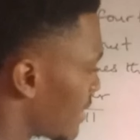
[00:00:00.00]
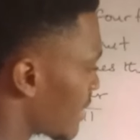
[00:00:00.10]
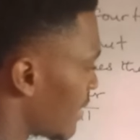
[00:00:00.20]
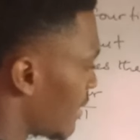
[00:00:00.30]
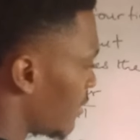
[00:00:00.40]

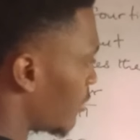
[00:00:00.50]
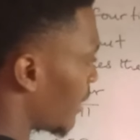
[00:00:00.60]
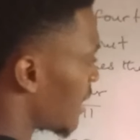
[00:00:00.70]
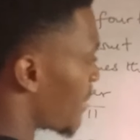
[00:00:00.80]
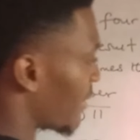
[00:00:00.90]
this. You know,
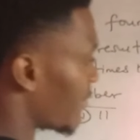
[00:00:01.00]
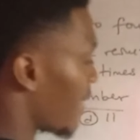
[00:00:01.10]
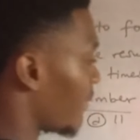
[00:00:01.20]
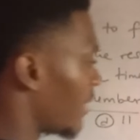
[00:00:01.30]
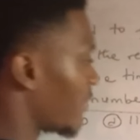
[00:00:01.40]
when this minus
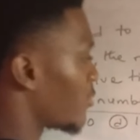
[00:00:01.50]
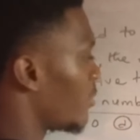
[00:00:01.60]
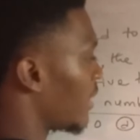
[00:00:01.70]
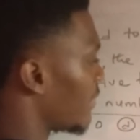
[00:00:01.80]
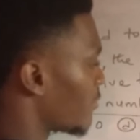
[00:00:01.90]
5 left,
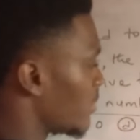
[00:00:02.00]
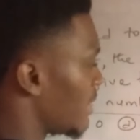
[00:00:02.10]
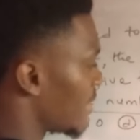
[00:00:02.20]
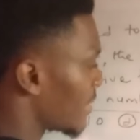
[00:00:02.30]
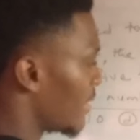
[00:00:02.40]
we are left
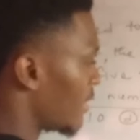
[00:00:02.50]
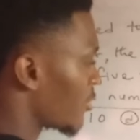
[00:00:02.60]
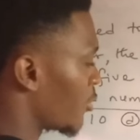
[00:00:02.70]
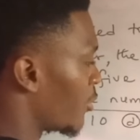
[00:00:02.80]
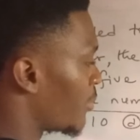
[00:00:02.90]
with this.
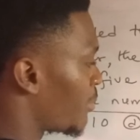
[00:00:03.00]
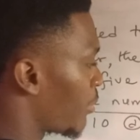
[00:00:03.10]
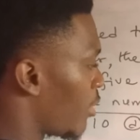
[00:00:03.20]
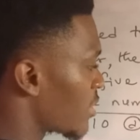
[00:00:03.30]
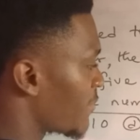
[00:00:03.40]
So
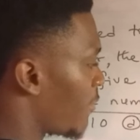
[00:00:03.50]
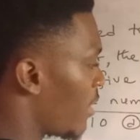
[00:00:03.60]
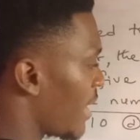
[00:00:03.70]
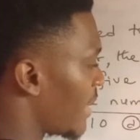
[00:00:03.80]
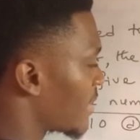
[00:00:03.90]
plus
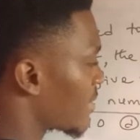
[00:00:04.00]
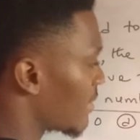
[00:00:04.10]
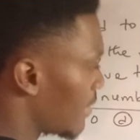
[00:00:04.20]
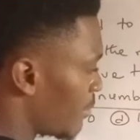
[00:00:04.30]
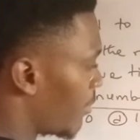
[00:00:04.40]
4x
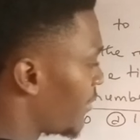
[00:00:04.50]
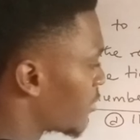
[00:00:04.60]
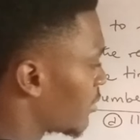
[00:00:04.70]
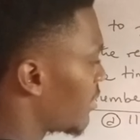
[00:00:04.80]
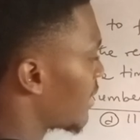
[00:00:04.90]
moving
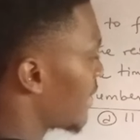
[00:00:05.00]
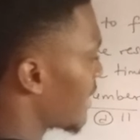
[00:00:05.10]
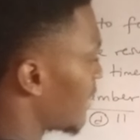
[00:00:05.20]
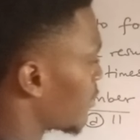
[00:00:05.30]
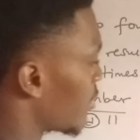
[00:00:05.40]
to the other
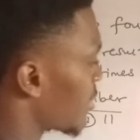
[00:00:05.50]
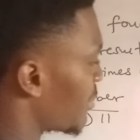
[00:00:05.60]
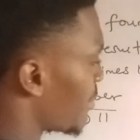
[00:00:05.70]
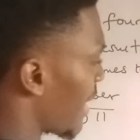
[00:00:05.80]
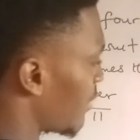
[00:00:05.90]
side turns
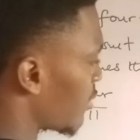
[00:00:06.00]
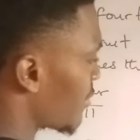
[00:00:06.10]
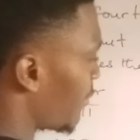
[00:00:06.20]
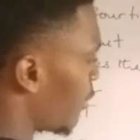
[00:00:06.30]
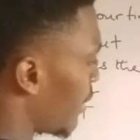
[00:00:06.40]

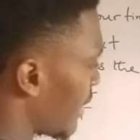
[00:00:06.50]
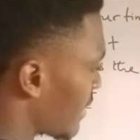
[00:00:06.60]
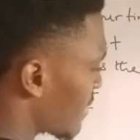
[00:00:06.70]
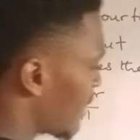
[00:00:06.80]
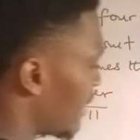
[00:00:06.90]
minus
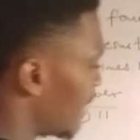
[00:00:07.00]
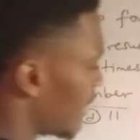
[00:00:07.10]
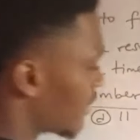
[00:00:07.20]
4x.